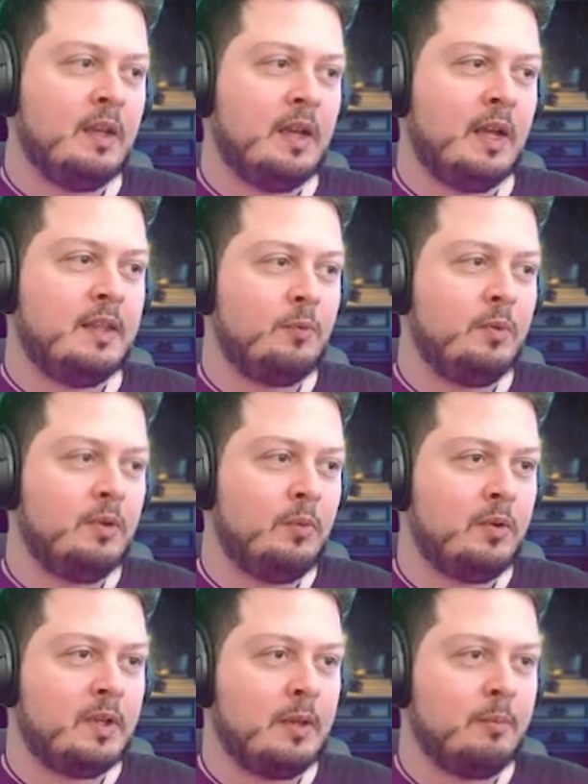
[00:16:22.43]
I think
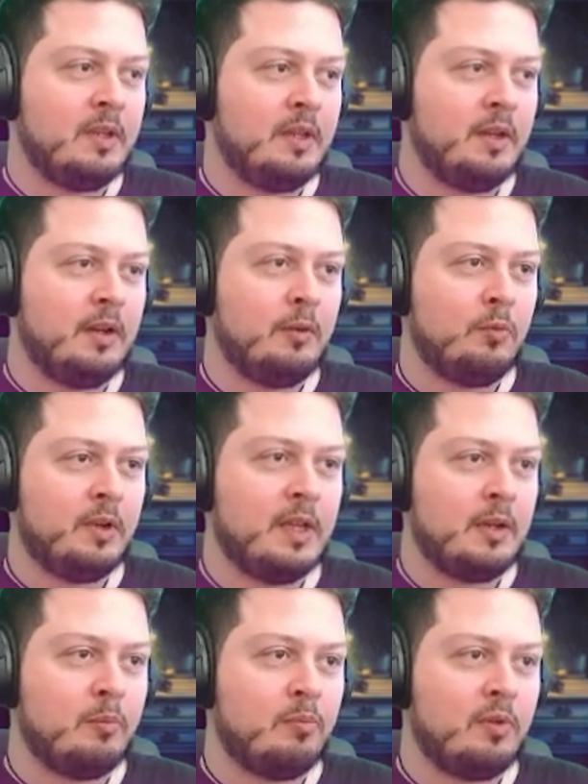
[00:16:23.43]
we'll come in here and we'll
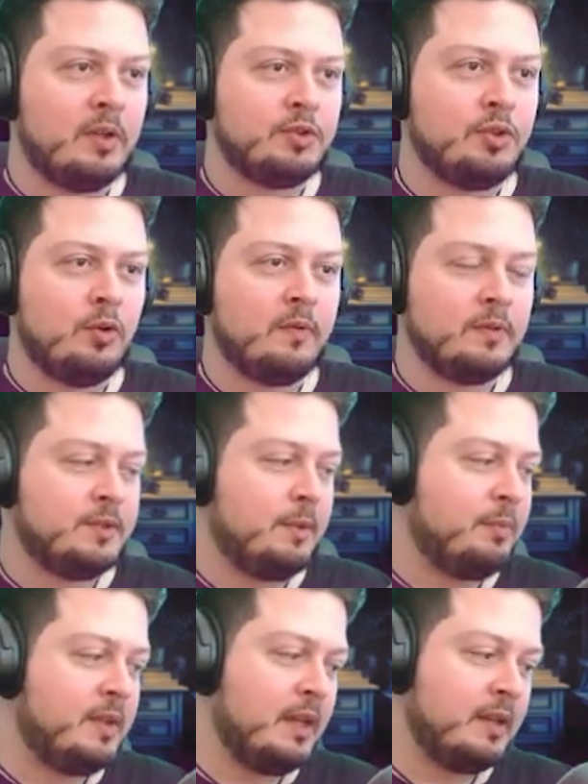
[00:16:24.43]
kind of brush over some
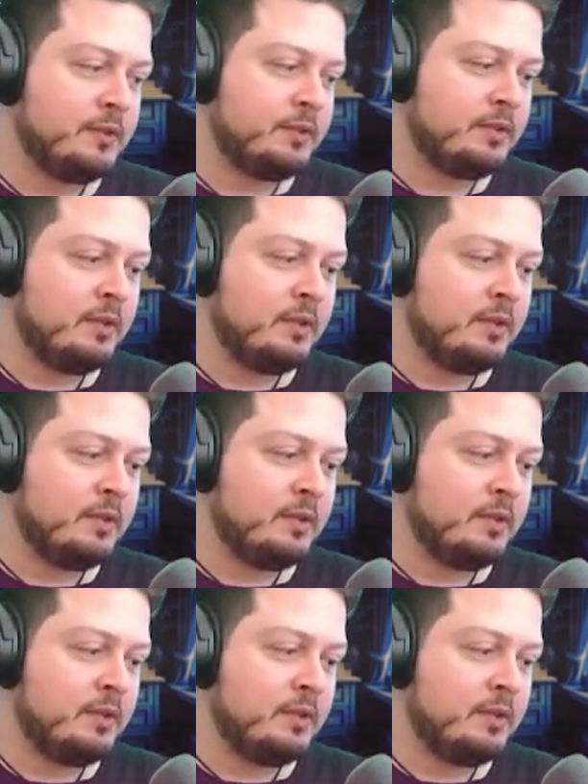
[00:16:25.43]
things,